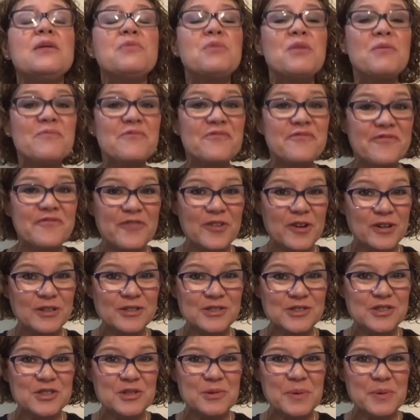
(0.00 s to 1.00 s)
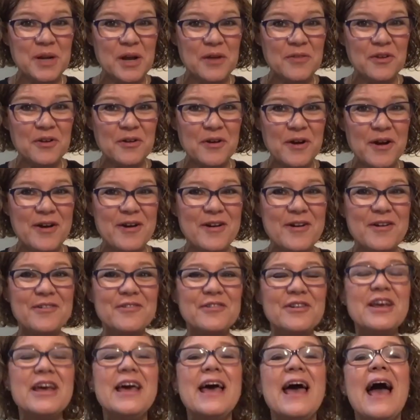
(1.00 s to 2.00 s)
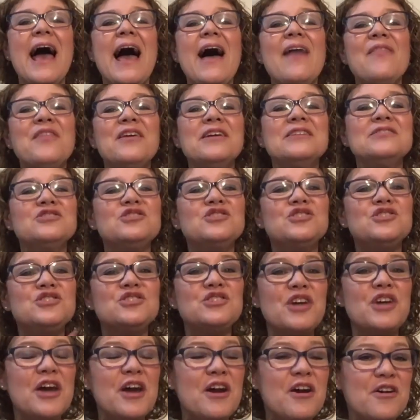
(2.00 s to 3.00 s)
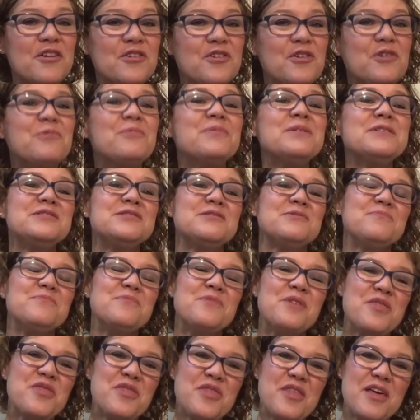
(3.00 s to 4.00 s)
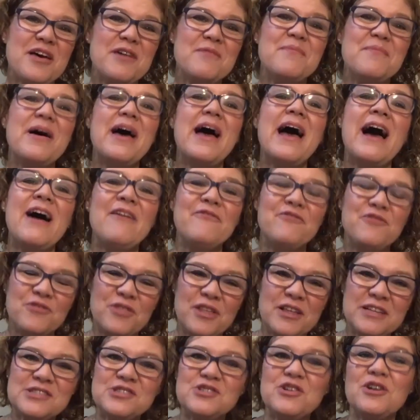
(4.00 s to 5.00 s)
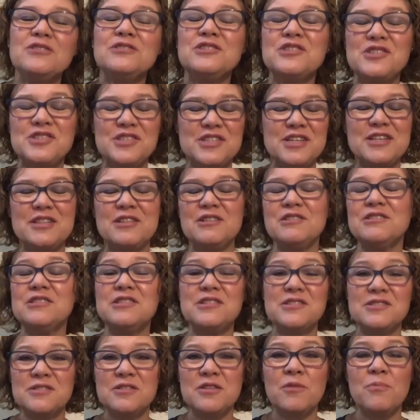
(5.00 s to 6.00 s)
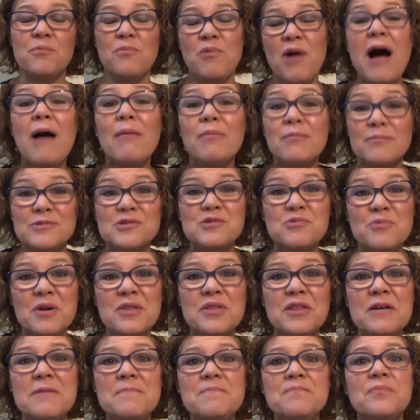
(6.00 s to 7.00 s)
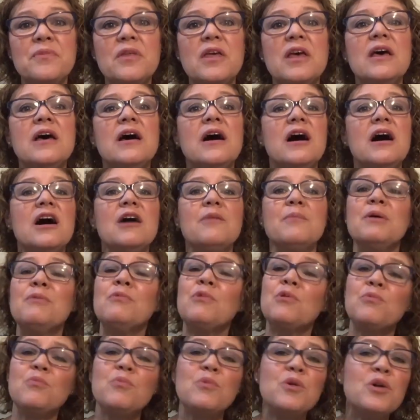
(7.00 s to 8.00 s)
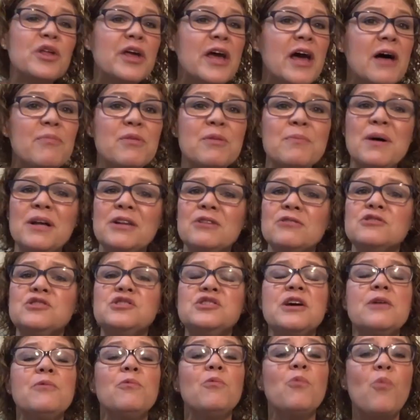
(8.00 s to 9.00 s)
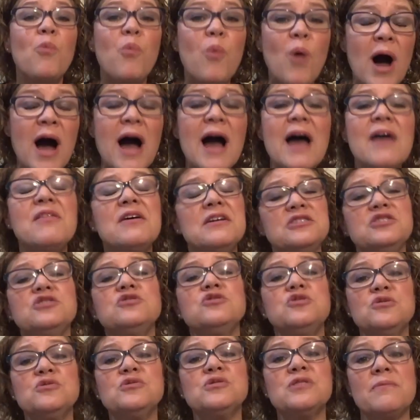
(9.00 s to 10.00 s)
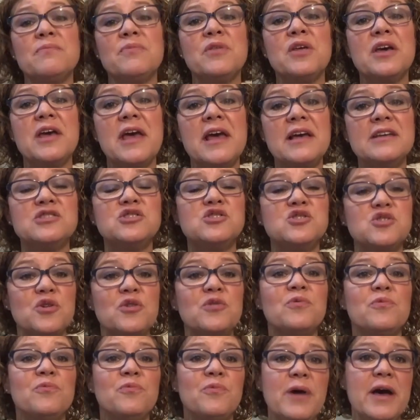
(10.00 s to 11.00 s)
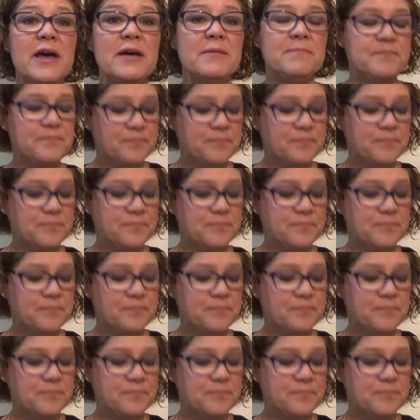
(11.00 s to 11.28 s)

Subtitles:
them first do it on their own, and then share your wisdom with them after they start to see the problems with it. It will really help them understand why they should do something a certain way.